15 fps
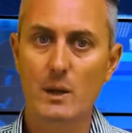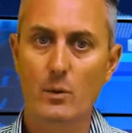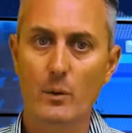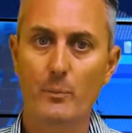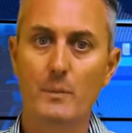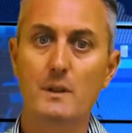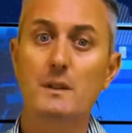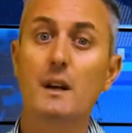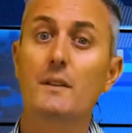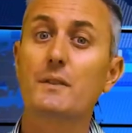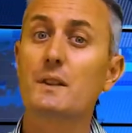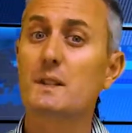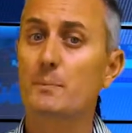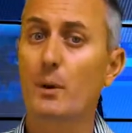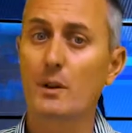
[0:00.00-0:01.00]
the equipment at
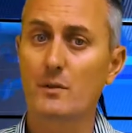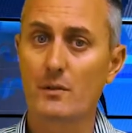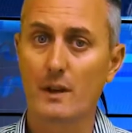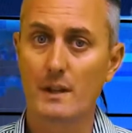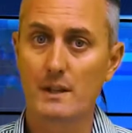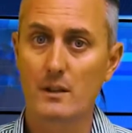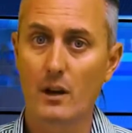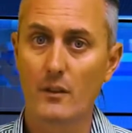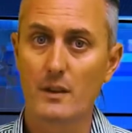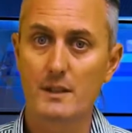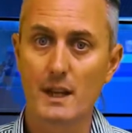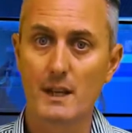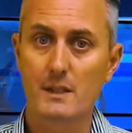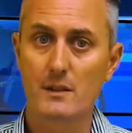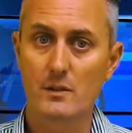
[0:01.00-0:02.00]
the spot rate on the
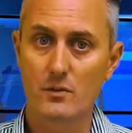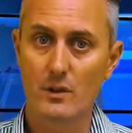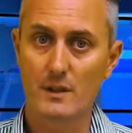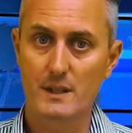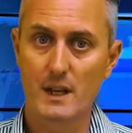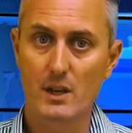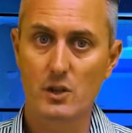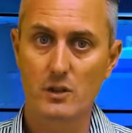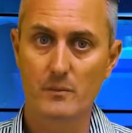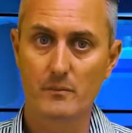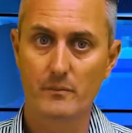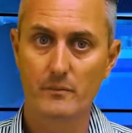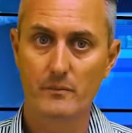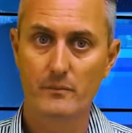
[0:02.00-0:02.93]
date of the transaction.